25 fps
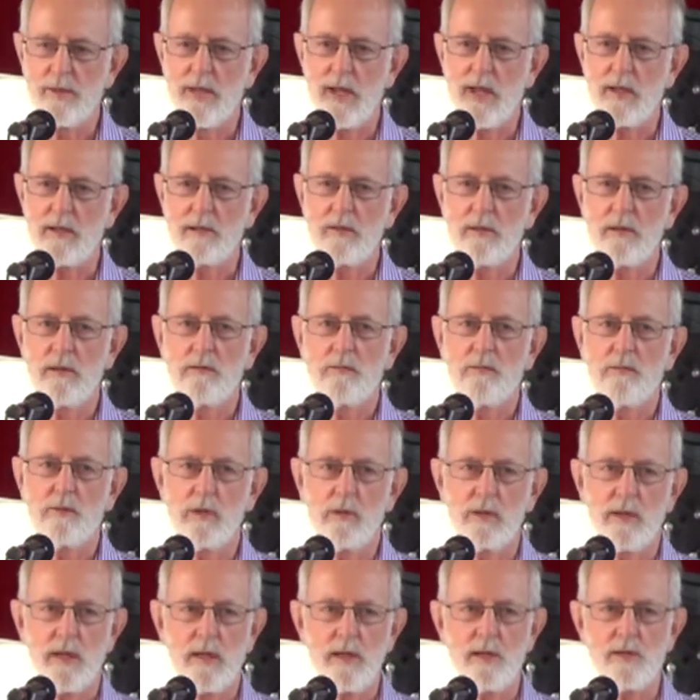That
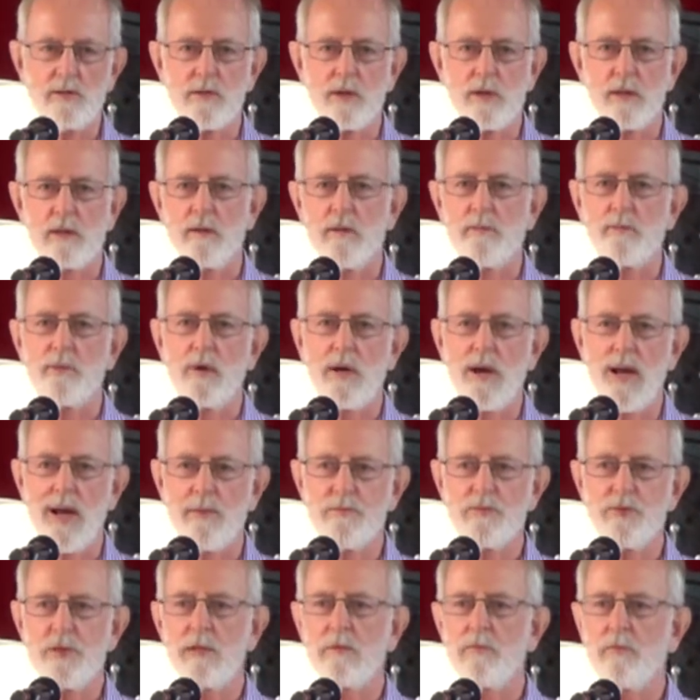will get us
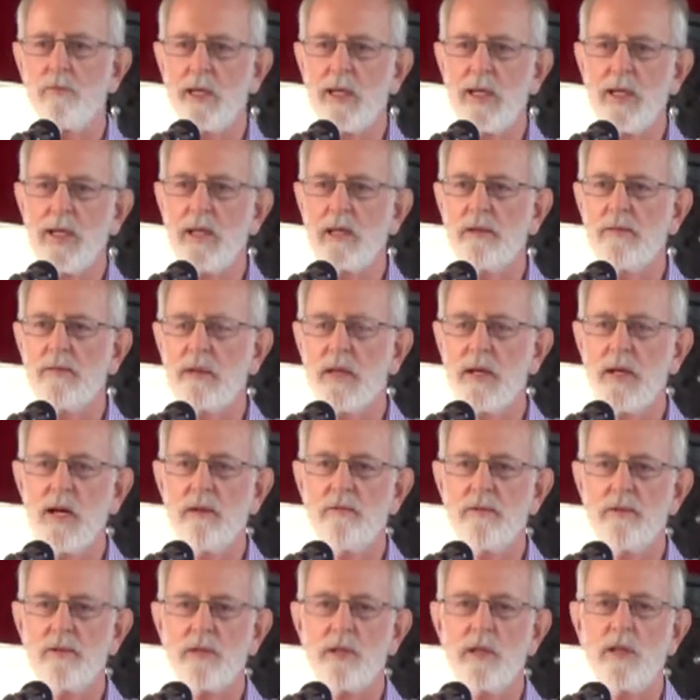perhaps the beginning of a
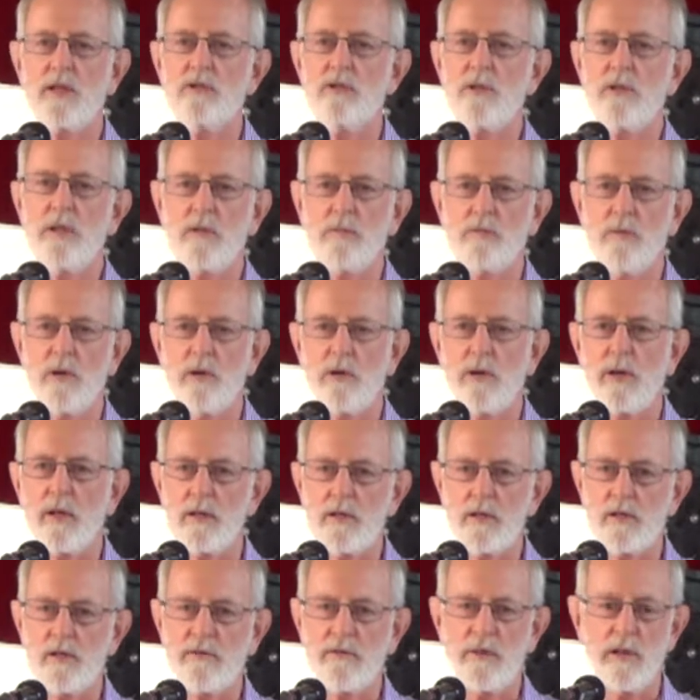conversation that won't
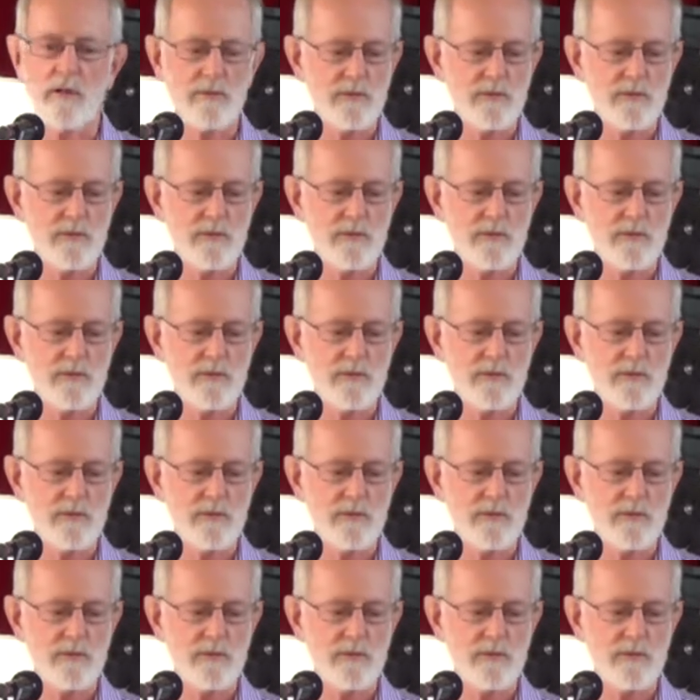get us